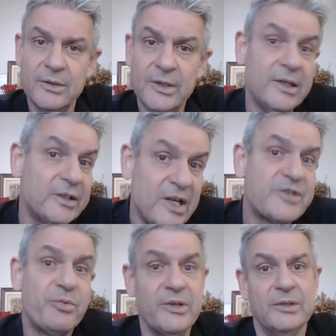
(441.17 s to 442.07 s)
in a
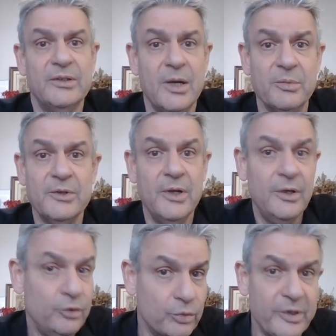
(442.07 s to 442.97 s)
desperate attempt
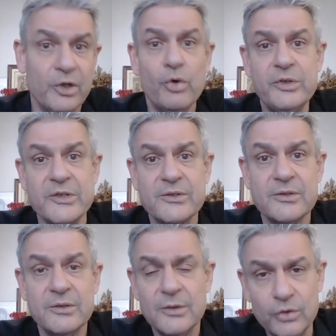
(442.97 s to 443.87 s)
to be noticed,
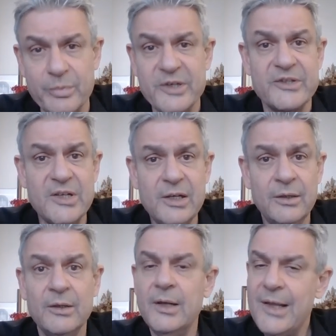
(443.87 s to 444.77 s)
to be
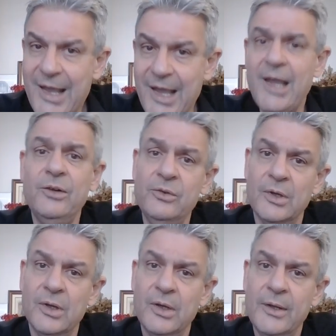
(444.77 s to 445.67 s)
seen,
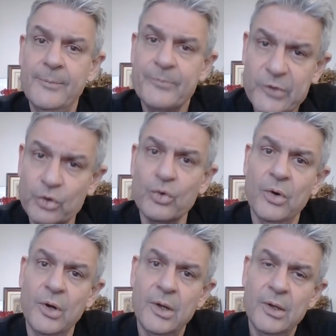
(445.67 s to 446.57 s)
and
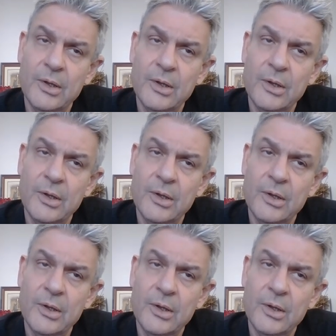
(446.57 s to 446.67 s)
to